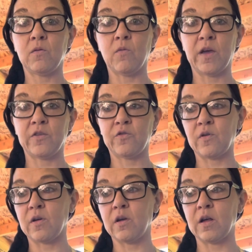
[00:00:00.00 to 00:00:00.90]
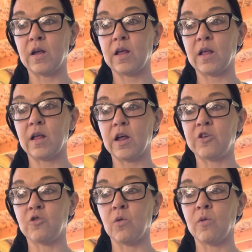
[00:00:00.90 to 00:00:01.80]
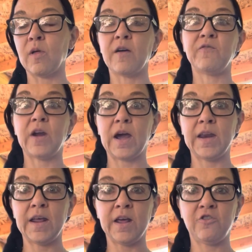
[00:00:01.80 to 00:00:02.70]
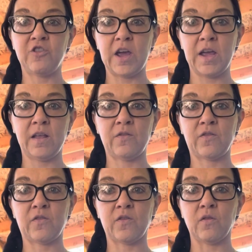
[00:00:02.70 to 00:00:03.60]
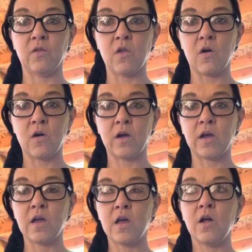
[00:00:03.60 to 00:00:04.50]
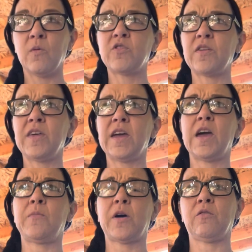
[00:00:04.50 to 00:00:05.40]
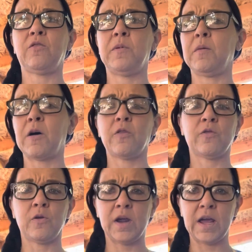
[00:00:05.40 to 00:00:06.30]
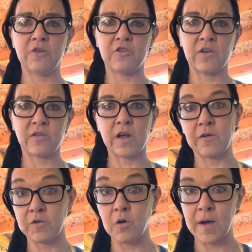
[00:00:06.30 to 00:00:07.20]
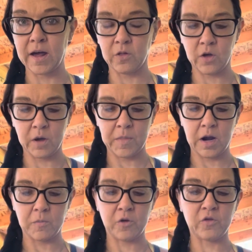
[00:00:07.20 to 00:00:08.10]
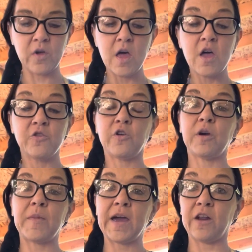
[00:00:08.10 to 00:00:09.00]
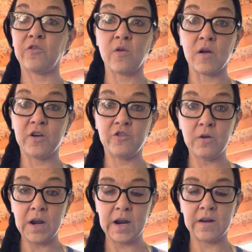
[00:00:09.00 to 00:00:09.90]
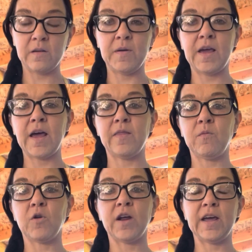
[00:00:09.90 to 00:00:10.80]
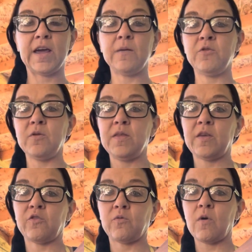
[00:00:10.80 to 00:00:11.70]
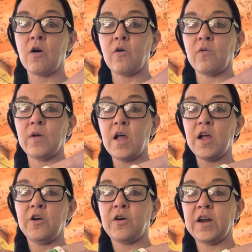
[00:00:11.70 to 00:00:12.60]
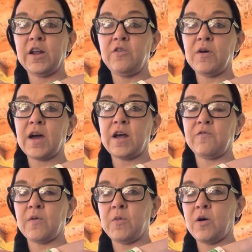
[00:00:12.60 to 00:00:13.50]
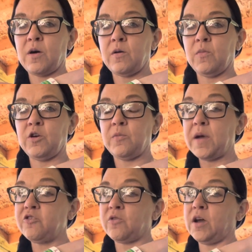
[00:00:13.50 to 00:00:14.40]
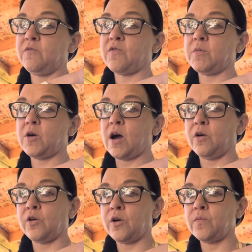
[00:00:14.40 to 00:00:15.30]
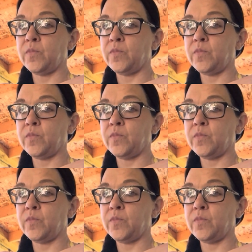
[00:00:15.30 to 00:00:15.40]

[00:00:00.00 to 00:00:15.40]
was a total of 90 chains long, which I think came out to be about 30 inches. I'll have to go back and look at my numbers. So you're gonna make it as long as you need it to be, and then we're gonna keep doing this row. You're gonna do it kind of from when you're measuring from your outer,